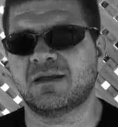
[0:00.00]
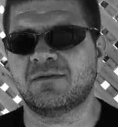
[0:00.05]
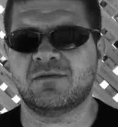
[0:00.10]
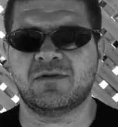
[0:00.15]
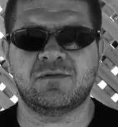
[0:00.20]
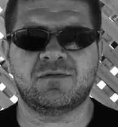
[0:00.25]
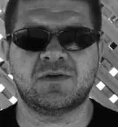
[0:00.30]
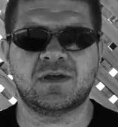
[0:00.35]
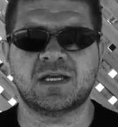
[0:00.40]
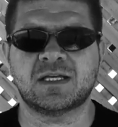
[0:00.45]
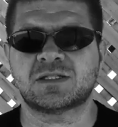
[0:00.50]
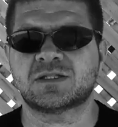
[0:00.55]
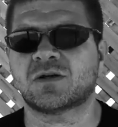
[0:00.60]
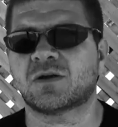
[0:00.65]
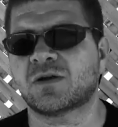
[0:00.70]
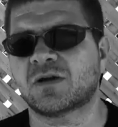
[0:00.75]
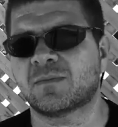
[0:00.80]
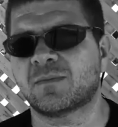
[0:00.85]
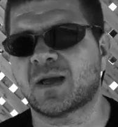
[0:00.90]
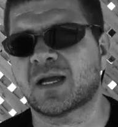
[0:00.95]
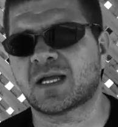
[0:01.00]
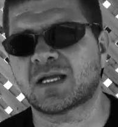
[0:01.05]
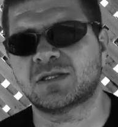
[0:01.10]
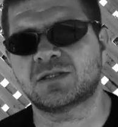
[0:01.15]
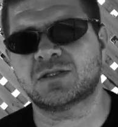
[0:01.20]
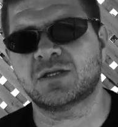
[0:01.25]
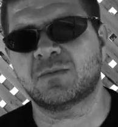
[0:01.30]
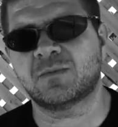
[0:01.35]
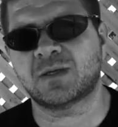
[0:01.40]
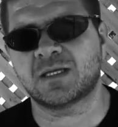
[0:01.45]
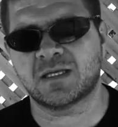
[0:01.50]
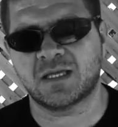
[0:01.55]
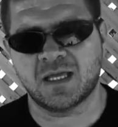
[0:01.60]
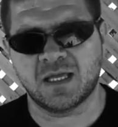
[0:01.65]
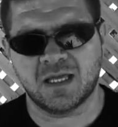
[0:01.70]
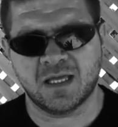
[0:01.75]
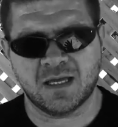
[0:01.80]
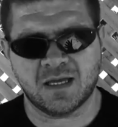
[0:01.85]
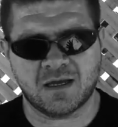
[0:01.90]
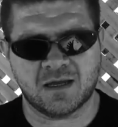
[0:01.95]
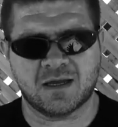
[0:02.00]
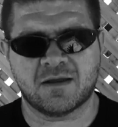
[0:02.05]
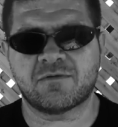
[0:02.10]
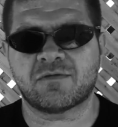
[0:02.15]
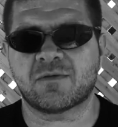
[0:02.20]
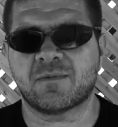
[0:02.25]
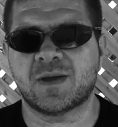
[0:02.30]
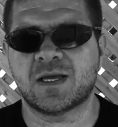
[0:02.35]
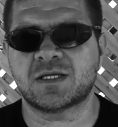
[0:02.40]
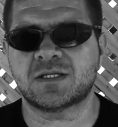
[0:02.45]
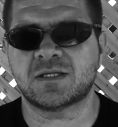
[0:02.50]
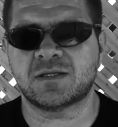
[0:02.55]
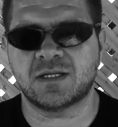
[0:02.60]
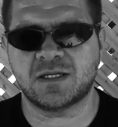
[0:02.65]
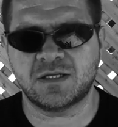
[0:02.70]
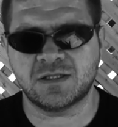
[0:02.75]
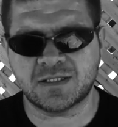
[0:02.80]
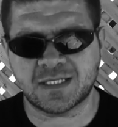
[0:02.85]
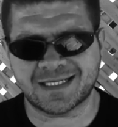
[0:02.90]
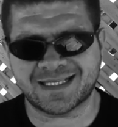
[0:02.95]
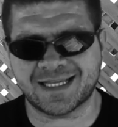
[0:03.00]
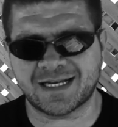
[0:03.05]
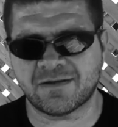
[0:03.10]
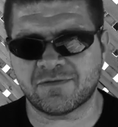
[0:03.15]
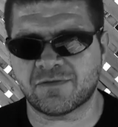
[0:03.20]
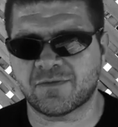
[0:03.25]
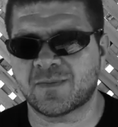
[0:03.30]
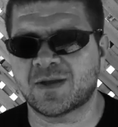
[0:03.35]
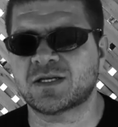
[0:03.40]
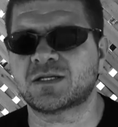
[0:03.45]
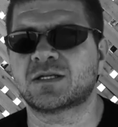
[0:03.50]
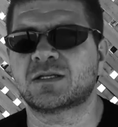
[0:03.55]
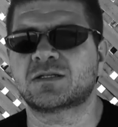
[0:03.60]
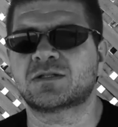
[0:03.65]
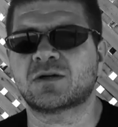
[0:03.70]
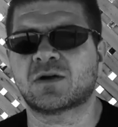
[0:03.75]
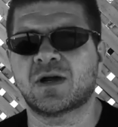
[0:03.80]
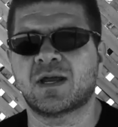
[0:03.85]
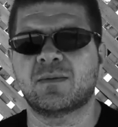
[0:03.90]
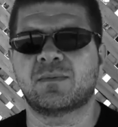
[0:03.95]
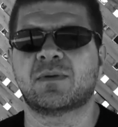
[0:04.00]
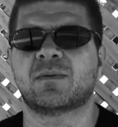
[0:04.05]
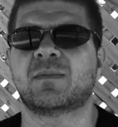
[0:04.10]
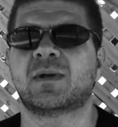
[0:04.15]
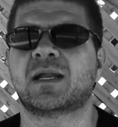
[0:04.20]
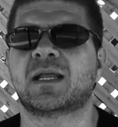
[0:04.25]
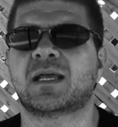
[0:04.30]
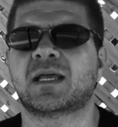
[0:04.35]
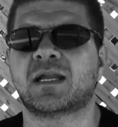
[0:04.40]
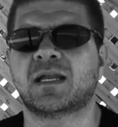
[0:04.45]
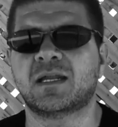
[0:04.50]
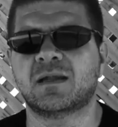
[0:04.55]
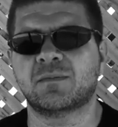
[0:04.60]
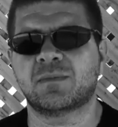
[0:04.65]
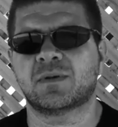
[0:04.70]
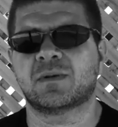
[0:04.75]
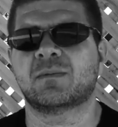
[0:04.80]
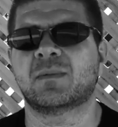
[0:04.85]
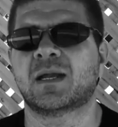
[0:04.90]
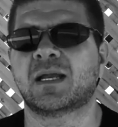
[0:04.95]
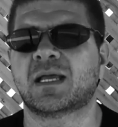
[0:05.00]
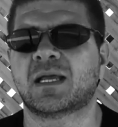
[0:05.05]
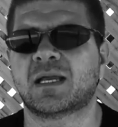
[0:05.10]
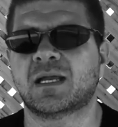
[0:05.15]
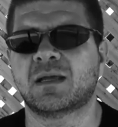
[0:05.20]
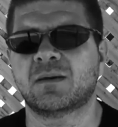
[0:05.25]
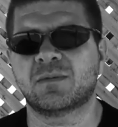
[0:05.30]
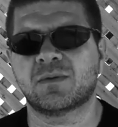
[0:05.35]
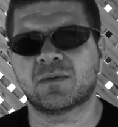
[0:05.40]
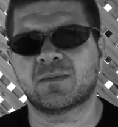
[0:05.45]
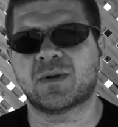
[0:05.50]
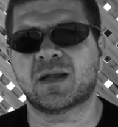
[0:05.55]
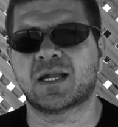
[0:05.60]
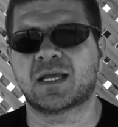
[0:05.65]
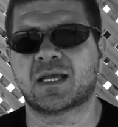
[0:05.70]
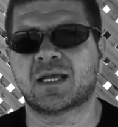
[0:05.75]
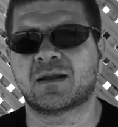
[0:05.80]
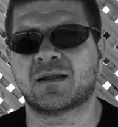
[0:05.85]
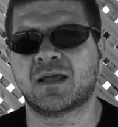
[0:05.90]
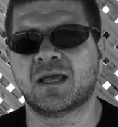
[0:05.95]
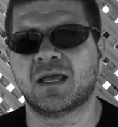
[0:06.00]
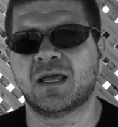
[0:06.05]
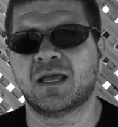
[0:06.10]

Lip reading: Even if you get started by consuming information, then you take that information and start implementing it and implementing it and implementing it.